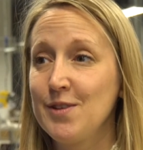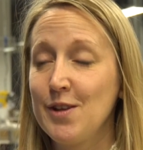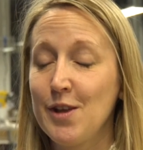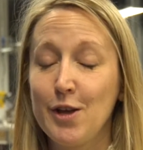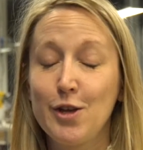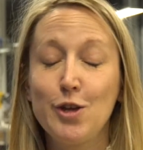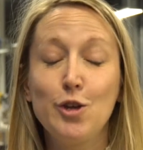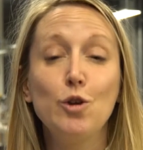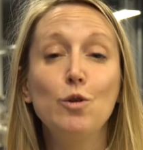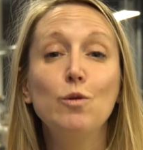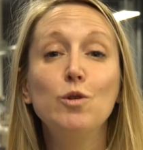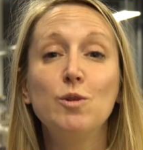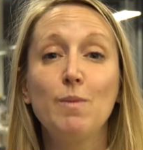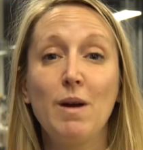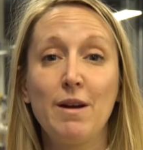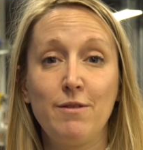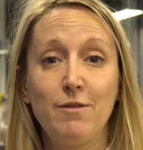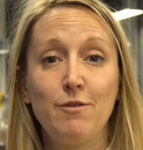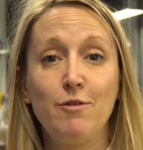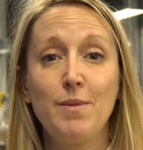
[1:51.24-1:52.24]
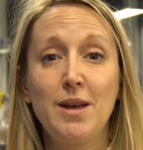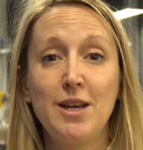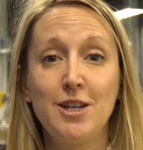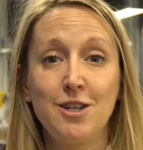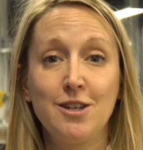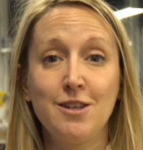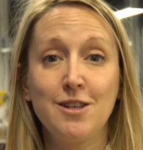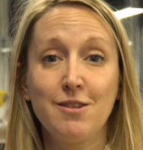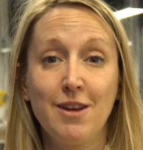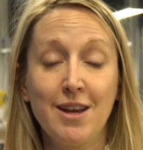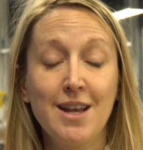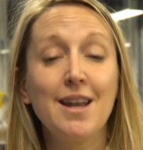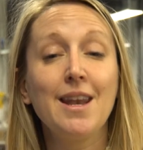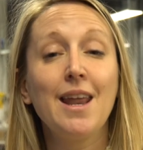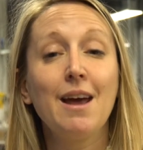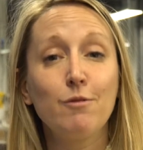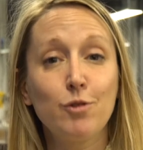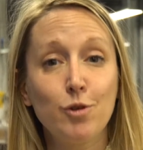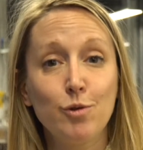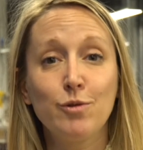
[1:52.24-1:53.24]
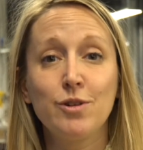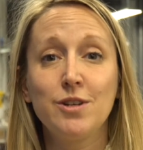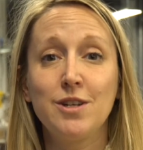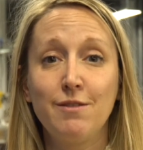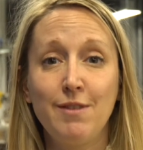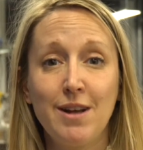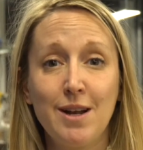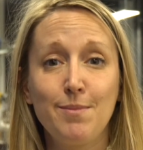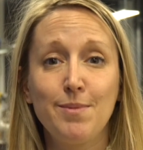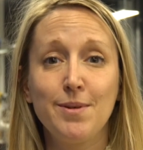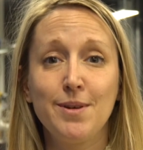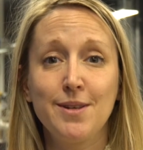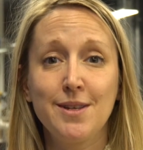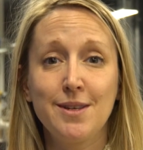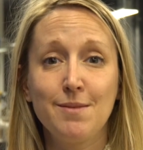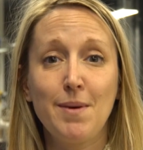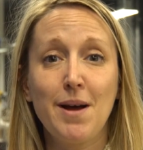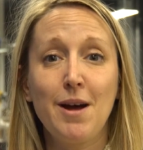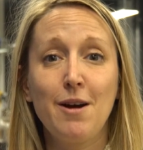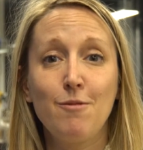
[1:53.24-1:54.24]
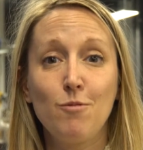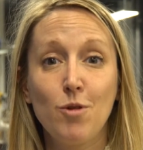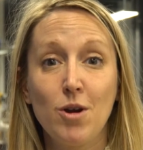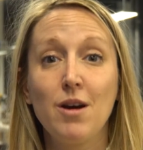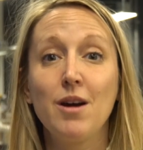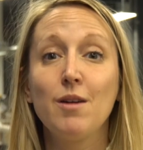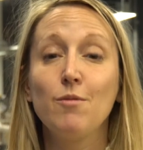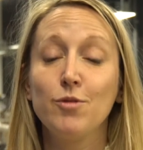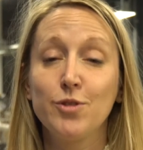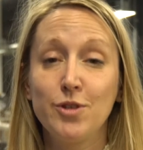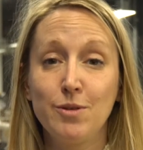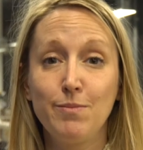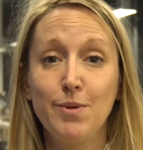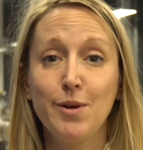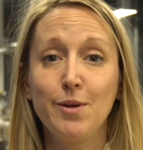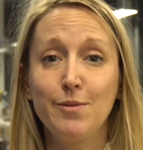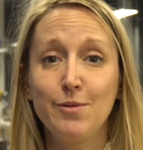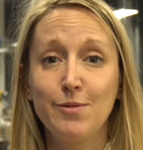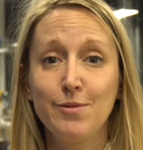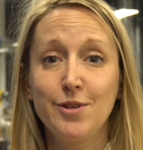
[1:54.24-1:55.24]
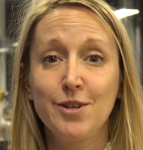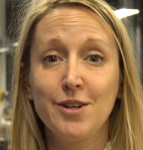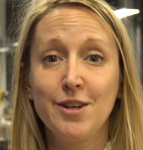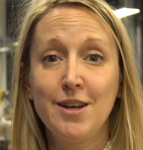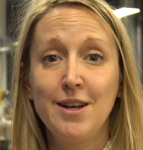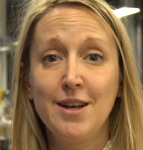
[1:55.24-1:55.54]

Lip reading: a huge amount of information. So I can now talk to developers about what I want to build